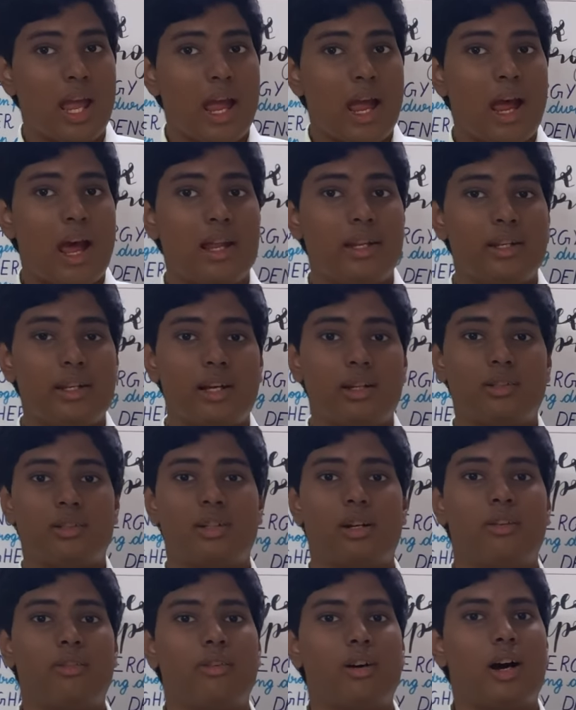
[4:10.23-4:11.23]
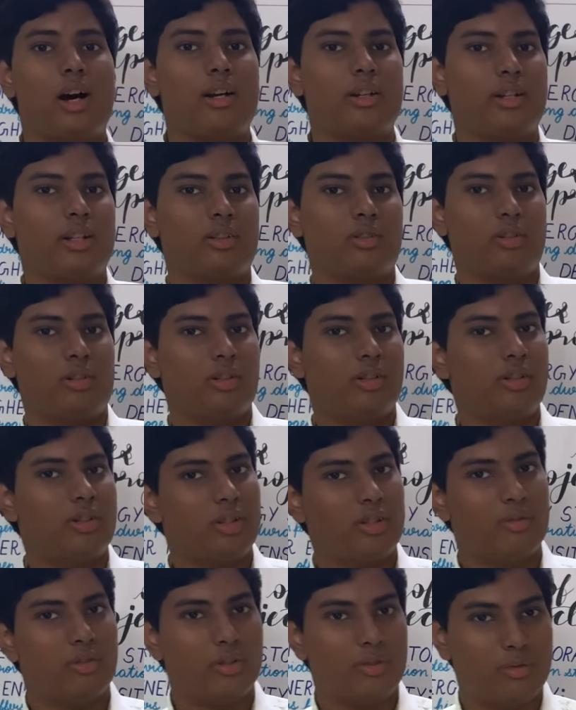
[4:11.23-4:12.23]
And that's how our
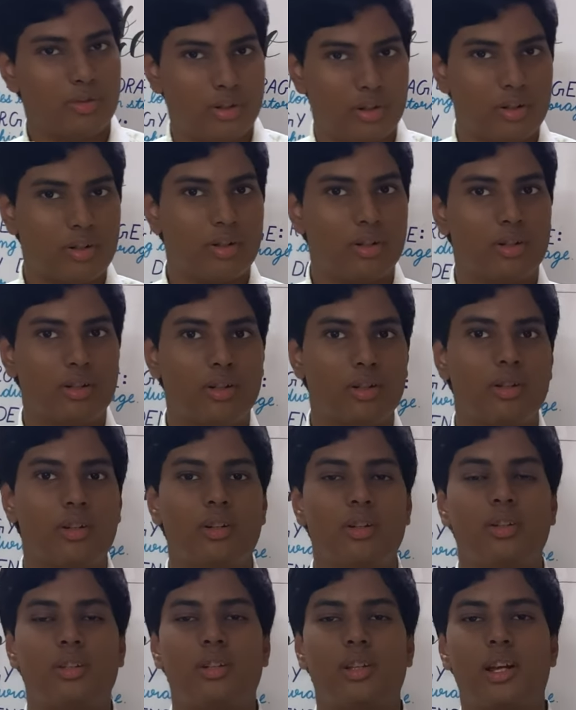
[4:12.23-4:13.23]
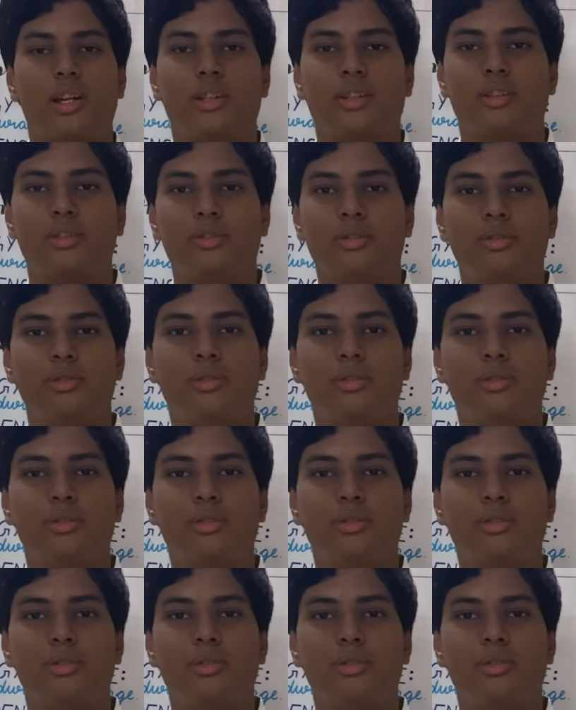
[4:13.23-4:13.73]
technology will work. Thank you.